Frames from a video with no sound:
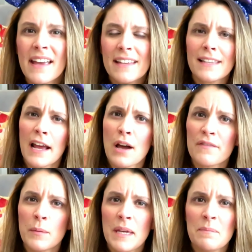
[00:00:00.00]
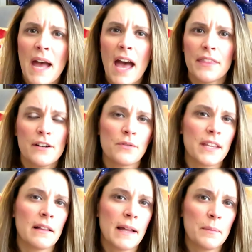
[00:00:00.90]
It's kind of off the beaten path. I don't
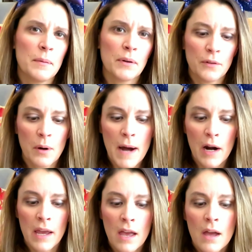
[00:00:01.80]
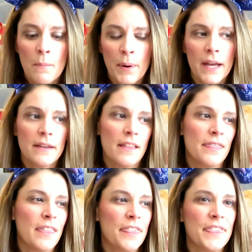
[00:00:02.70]
think a lot of people know about it, but
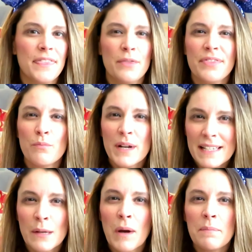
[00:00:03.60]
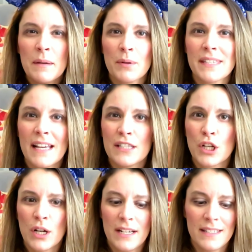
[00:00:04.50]
the reason why people say it's
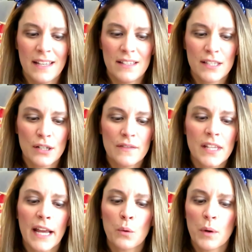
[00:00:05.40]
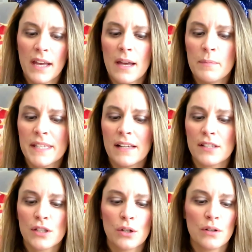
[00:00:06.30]
good is it serves like ribs,
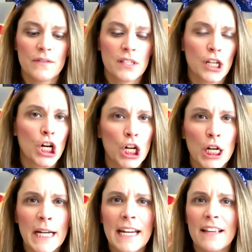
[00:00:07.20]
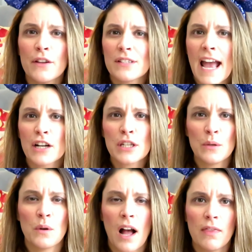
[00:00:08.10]
it serves curry. There's actually
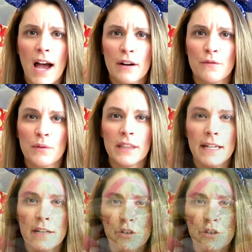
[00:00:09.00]
a lot of really